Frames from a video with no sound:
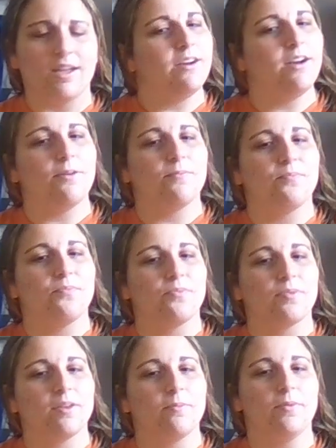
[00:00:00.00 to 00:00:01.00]
I don't know.
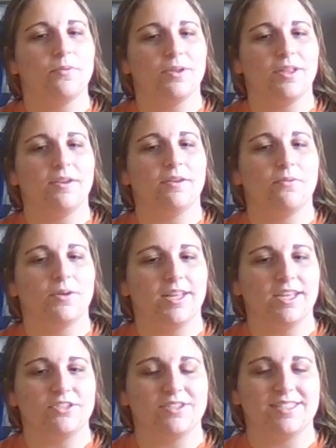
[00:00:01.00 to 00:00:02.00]
It'll be really,
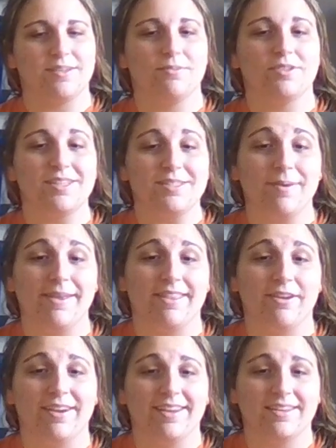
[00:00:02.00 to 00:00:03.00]
really interesting. So that's my
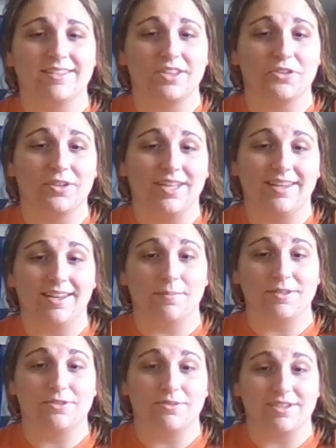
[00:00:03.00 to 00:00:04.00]
theory, is that they're leading
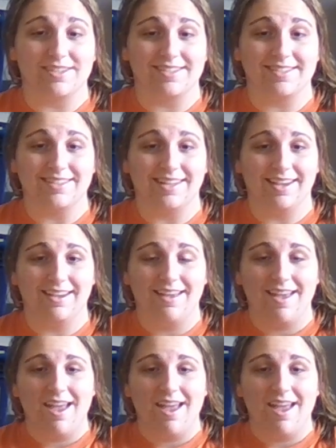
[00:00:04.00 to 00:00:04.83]
up into a Justice League.